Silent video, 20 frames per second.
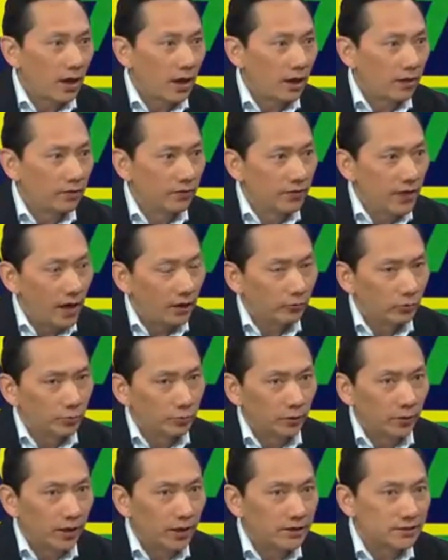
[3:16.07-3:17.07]
And that
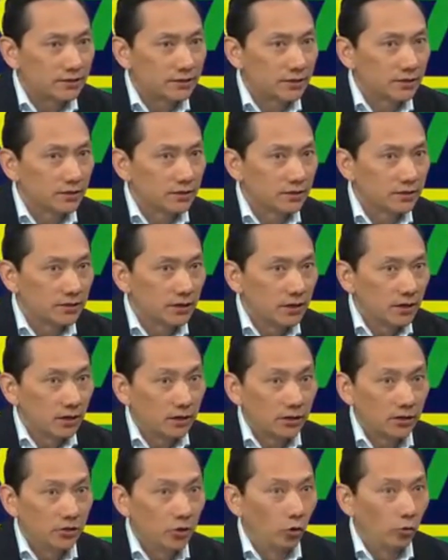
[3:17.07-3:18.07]
replaces,
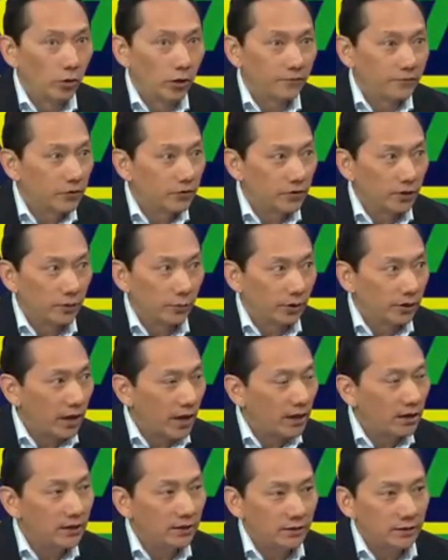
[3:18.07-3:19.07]
if you think about
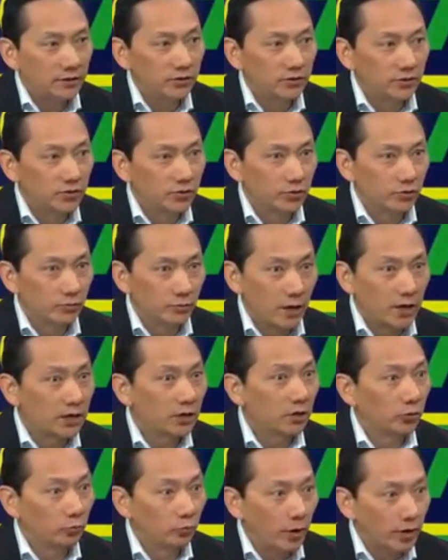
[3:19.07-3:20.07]
anything you do,
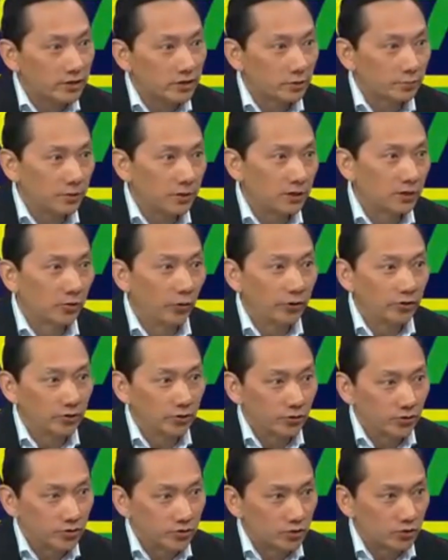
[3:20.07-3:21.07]
making a recipe, going
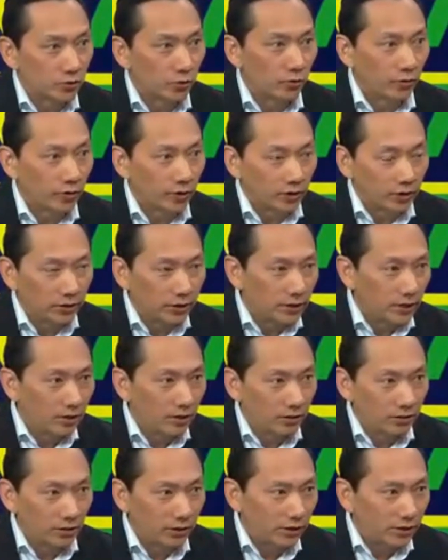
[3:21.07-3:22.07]
to the store,
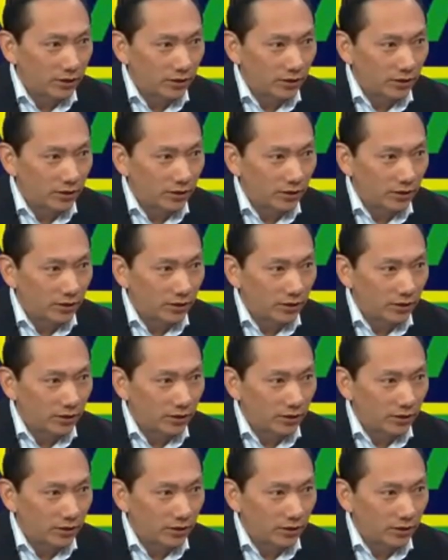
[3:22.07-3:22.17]
clicking,